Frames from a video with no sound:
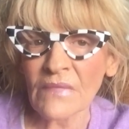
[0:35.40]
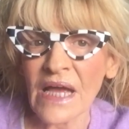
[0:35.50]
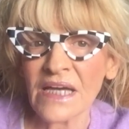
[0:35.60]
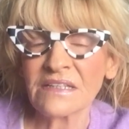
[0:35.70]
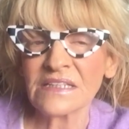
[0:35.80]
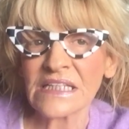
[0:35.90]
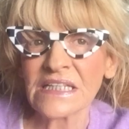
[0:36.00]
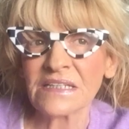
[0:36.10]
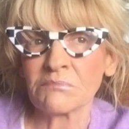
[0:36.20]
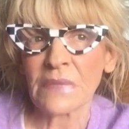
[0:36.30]
I
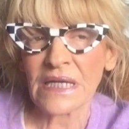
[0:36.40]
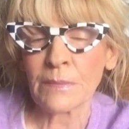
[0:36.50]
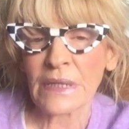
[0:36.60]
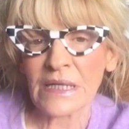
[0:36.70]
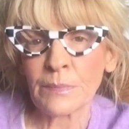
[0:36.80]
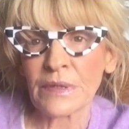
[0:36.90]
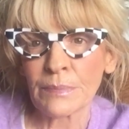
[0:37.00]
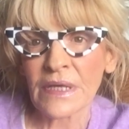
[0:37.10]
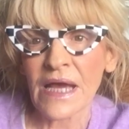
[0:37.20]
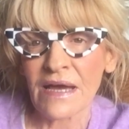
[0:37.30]
think many
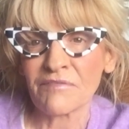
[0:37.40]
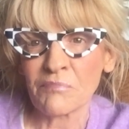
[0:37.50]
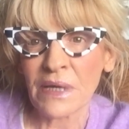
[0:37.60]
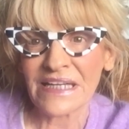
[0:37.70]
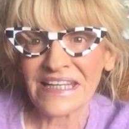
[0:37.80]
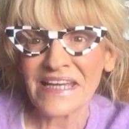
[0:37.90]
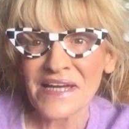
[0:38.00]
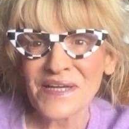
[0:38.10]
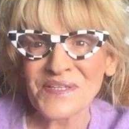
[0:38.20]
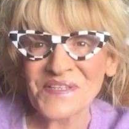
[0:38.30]
people have many
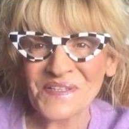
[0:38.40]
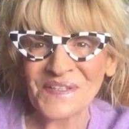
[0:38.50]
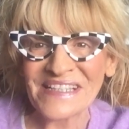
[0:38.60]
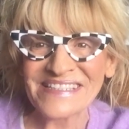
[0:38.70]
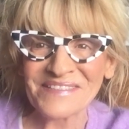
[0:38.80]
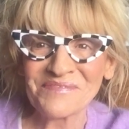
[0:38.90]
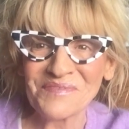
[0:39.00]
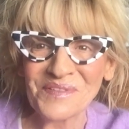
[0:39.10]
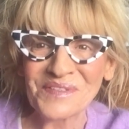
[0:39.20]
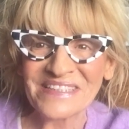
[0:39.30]
sorts of
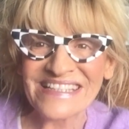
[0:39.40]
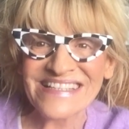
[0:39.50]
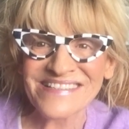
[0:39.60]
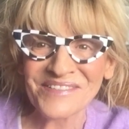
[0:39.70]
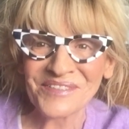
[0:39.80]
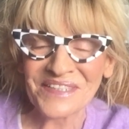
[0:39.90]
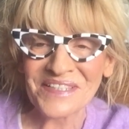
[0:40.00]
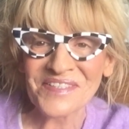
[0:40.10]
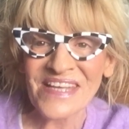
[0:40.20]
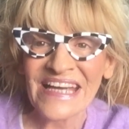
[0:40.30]
food
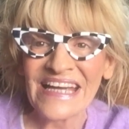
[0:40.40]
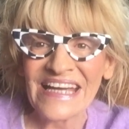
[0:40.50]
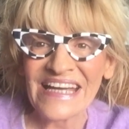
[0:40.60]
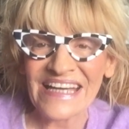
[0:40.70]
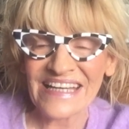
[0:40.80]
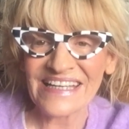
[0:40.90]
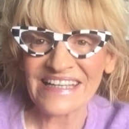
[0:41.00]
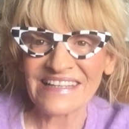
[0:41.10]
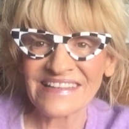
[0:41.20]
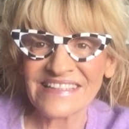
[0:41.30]
disorders,
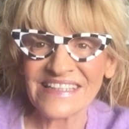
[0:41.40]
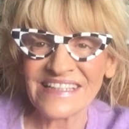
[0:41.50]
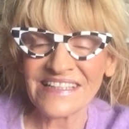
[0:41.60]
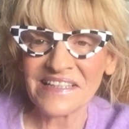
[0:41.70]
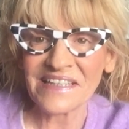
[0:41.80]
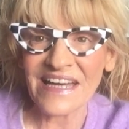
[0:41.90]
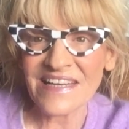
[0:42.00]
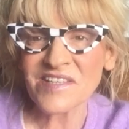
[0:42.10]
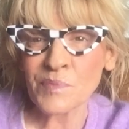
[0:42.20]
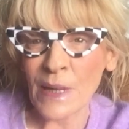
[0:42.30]
and
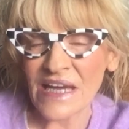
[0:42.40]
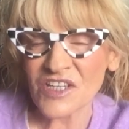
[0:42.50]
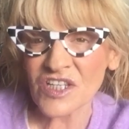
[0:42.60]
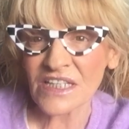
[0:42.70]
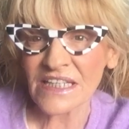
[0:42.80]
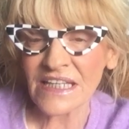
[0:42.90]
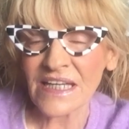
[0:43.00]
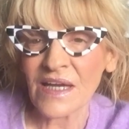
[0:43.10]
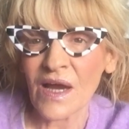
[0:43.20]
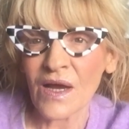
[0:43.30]

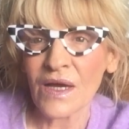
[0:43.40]
especially